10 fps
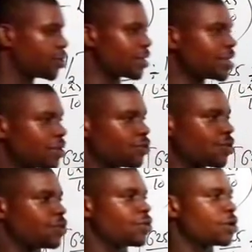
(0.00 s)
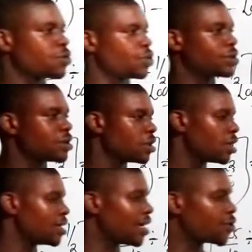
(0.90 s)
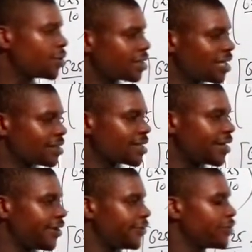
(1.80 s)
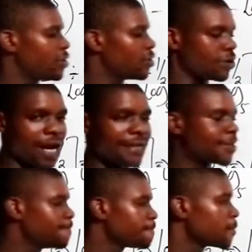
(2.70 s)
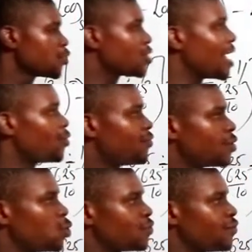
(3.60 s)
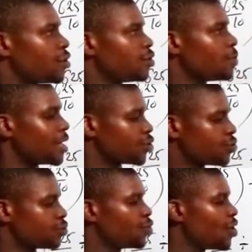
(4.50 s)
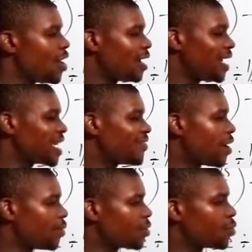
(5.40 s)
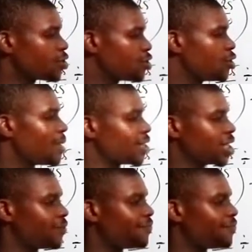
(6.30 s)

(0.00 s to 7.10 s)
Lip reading: You can see that we got what? And that correct answer here, right? So that is what for the number 2. Let's evaluate what? Number 3.